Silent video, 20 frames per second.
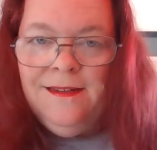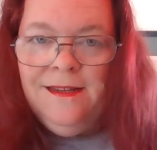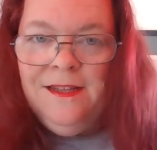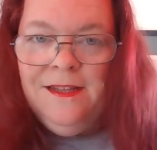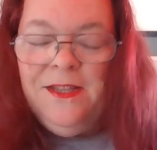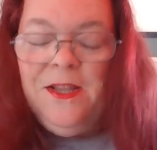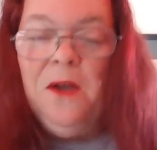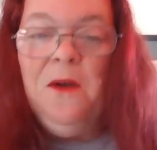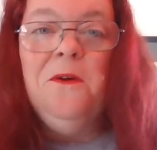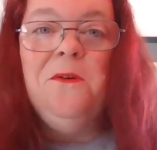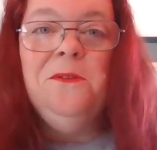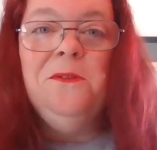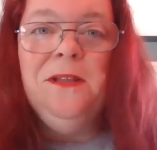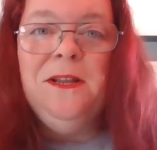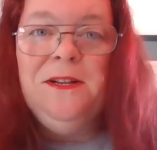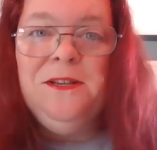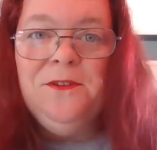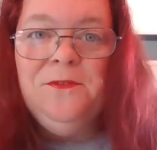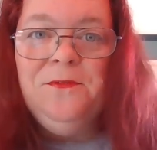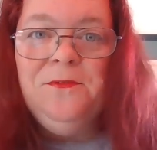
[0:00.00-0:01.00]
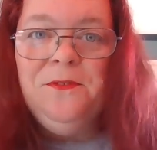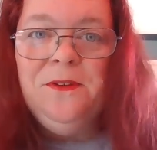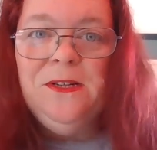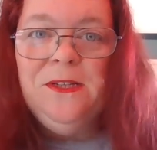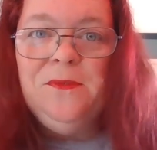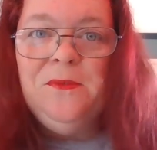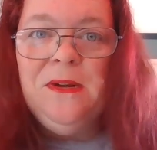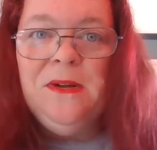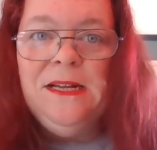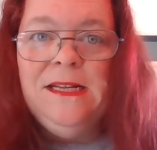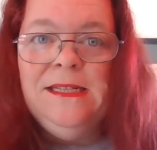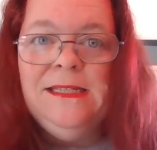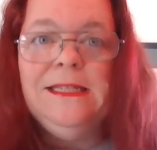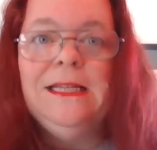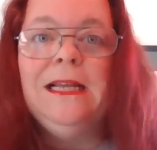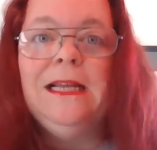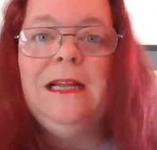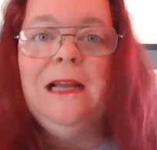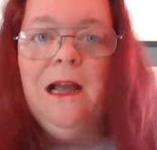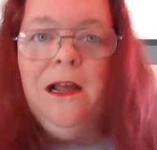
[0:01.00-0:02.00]
The only difference was
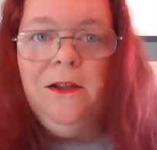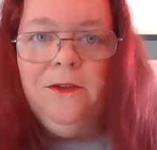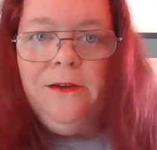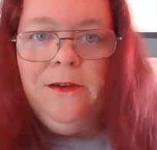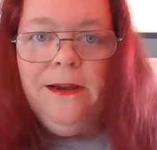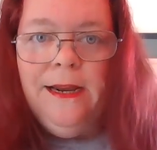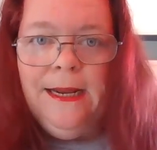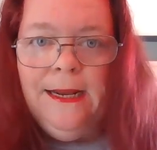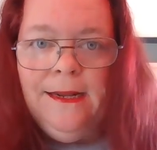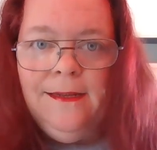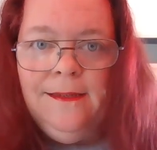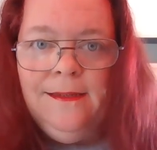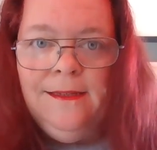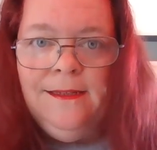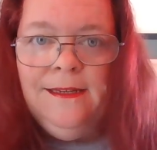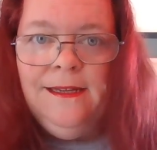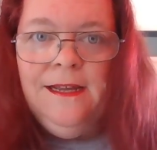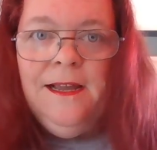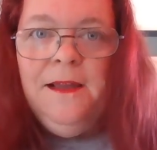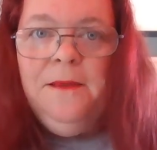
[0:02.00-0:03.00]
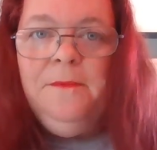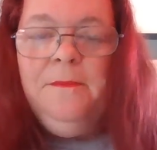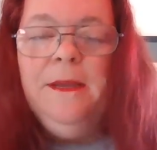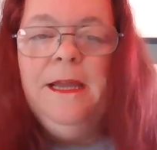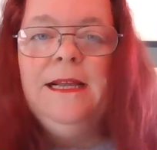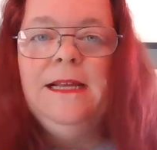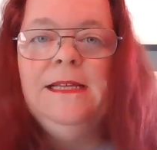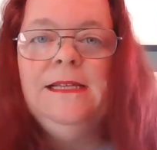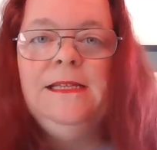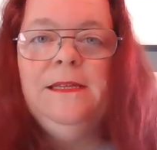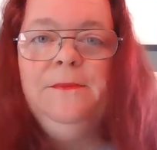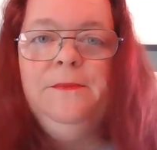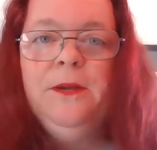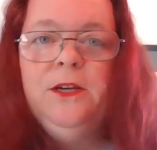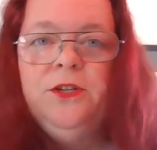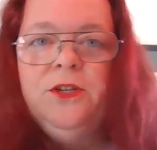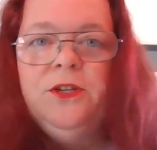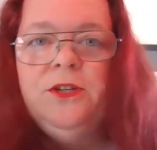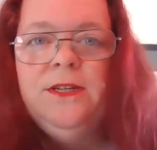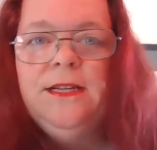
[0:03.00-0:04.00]
the coloring, because the
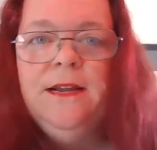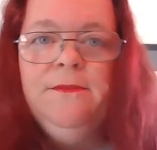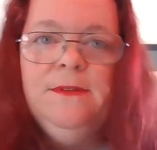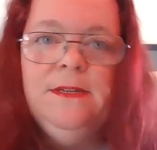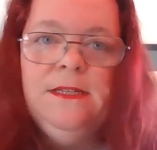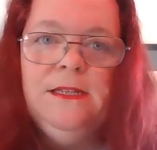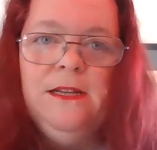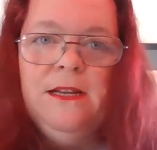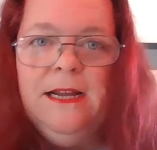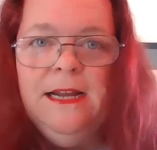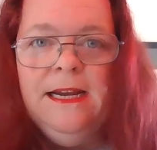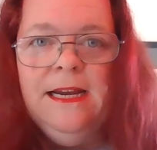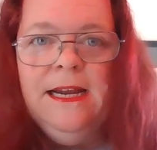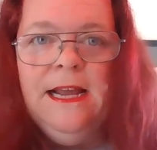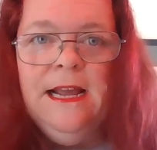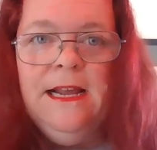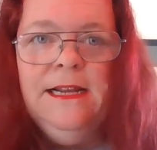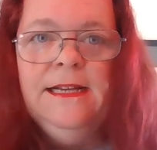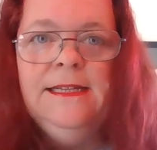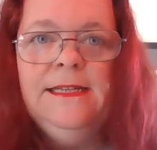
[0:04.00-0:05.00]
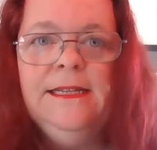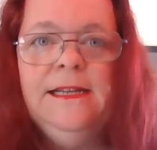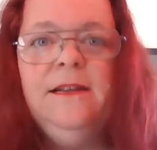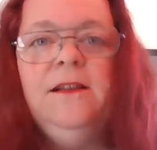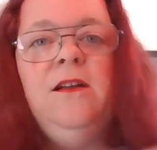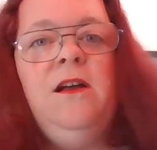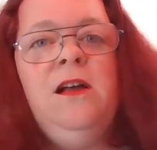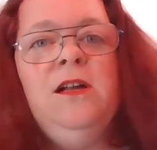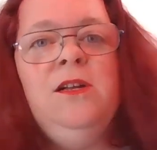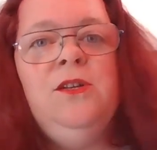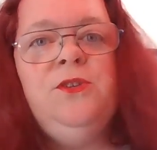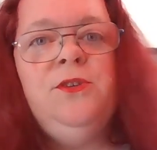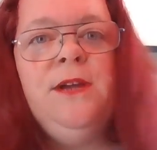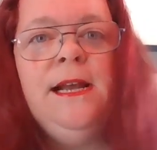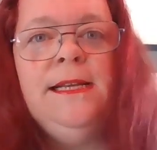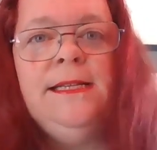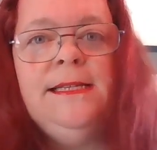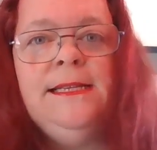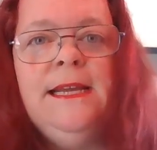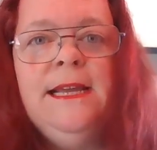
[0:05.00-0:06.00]
pictures I was looking at is in
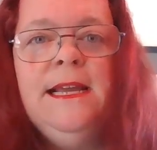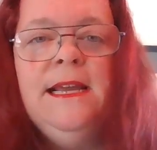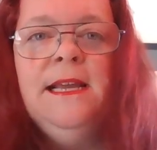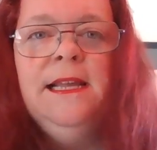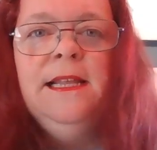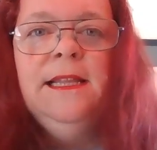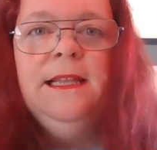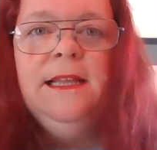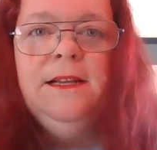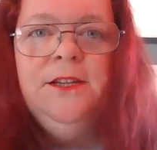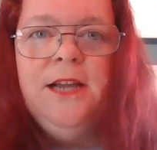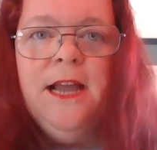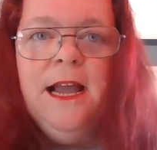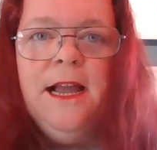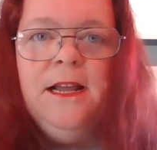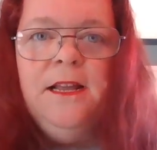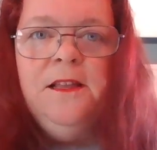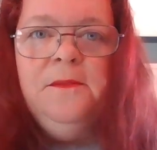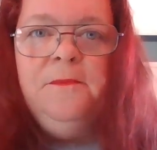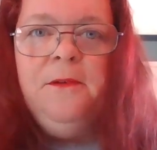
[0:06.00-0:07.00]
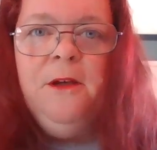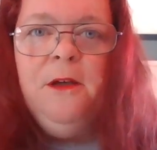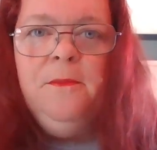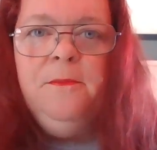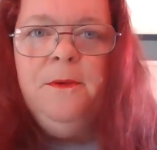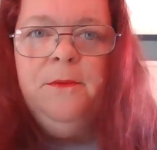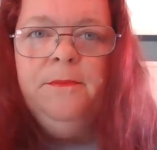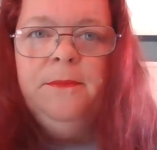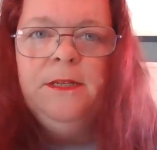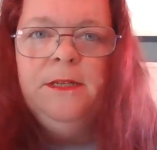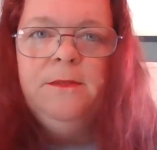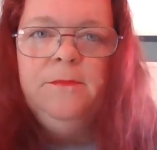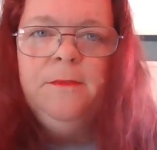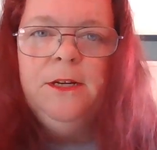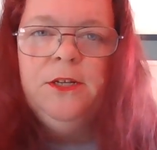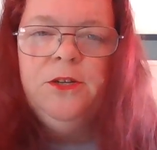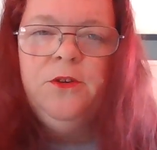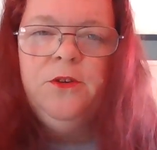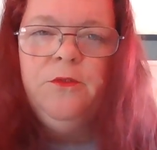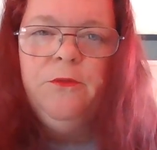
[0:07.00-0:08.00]
contrast. The jack-in-the-pulpit was
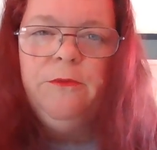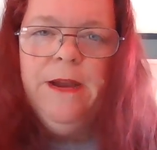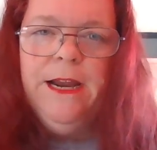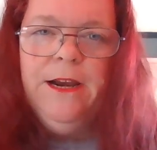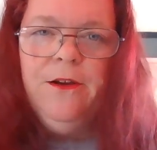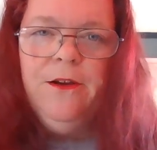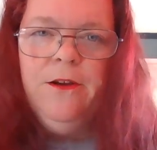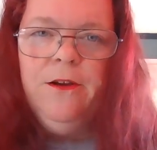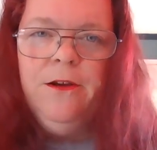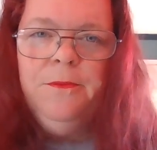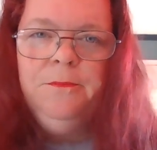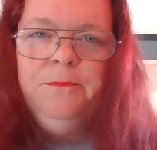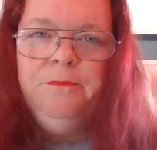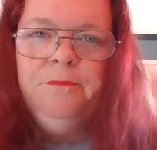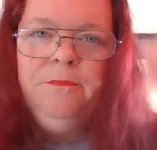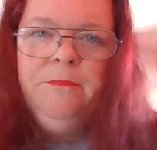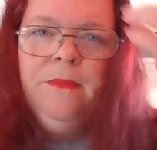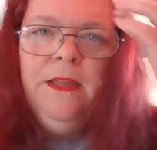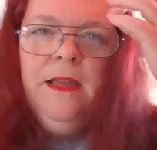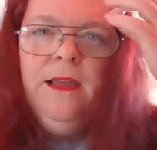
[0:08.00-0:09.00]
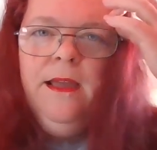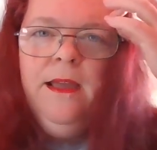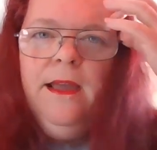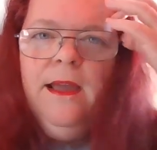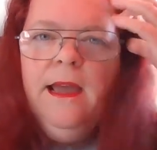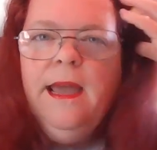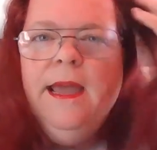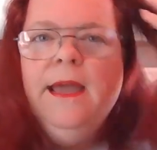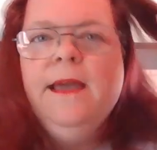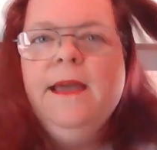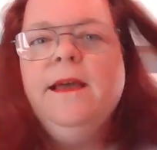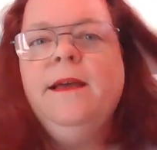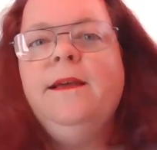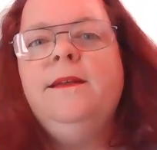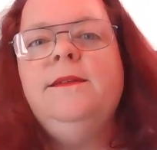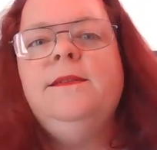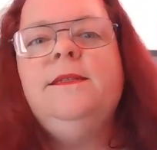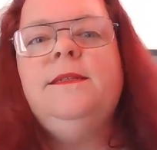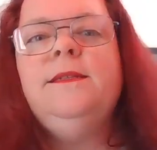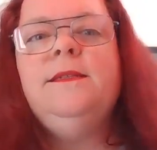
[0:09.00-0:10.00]
much greener,
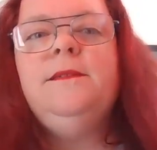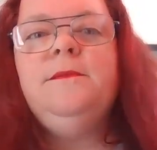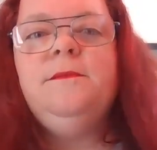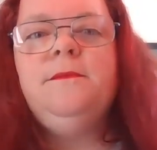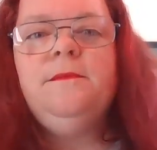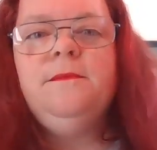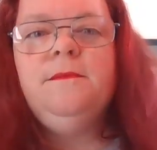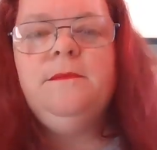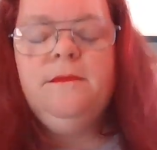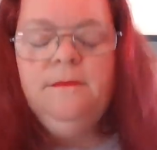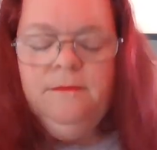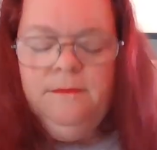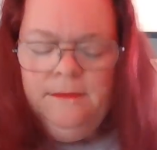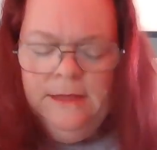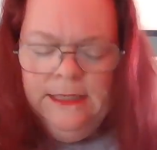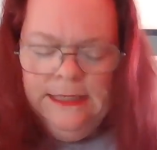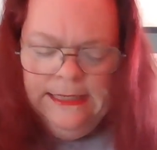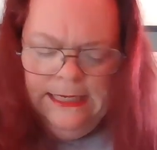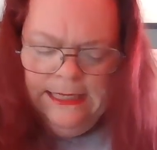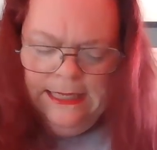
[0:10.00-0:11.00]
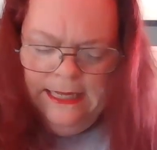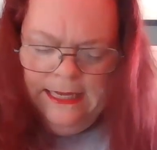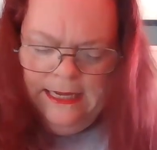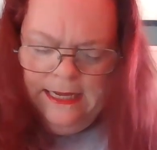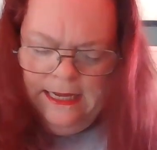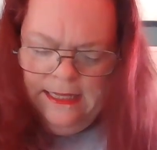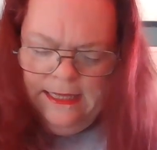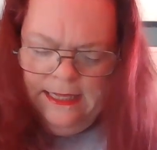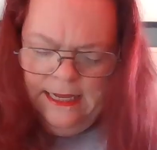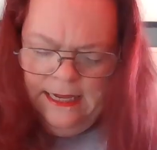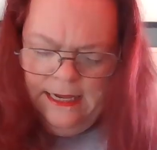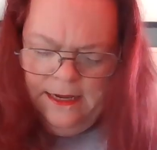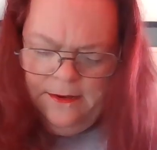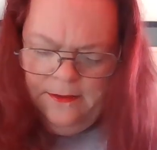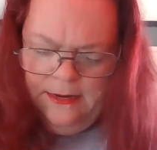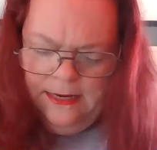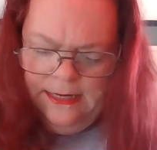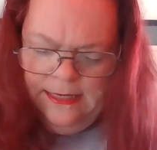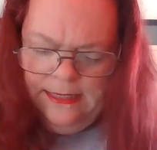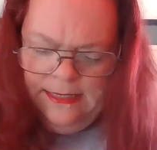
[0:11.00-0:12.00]
and at least I think it
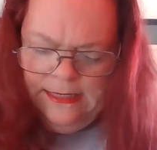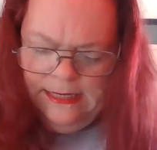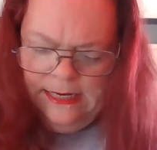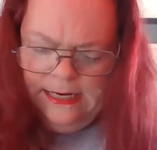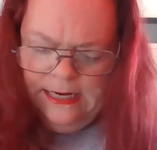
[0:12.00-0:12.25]
was.